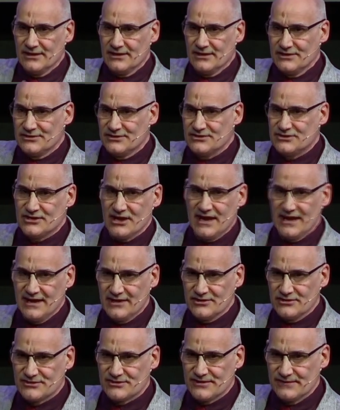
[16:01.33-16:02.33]

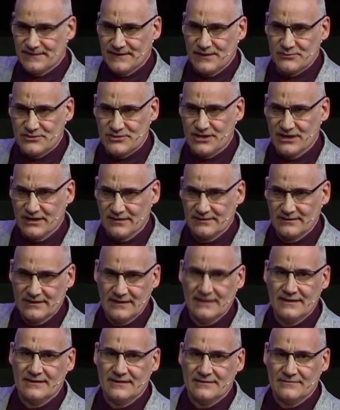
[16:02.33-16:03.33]
change the future,
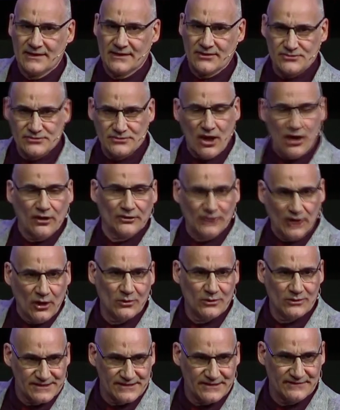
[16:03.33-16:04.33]
because God
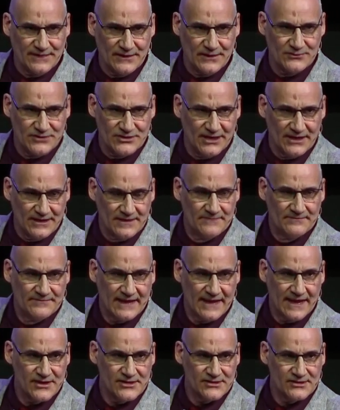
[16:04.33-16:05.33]
holds the future.
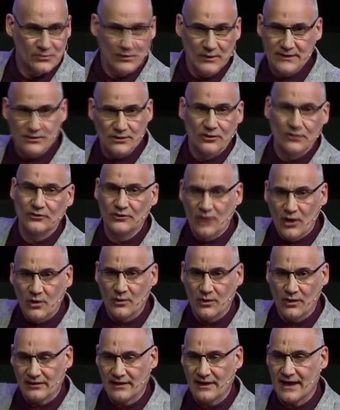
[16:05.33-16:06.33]
Yes, we don't know
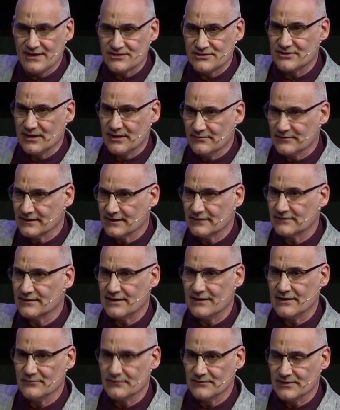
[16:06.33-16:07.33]
what lies around
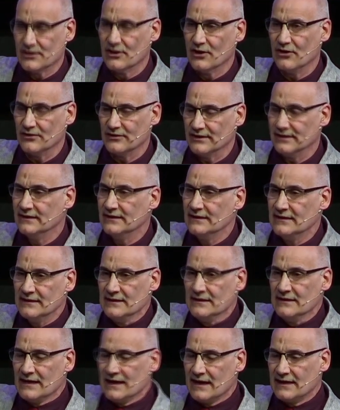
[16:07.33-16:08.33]
the corner.
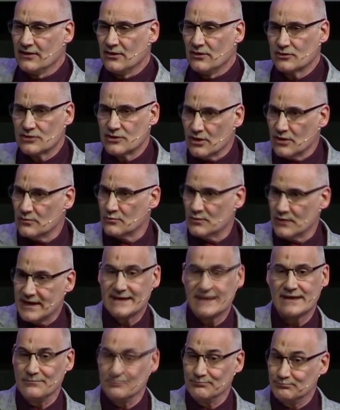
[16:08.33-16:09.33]
And okay, we
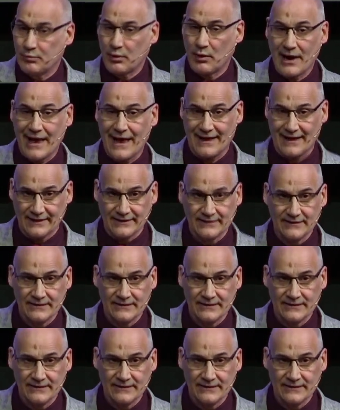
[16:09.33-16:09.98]
can plan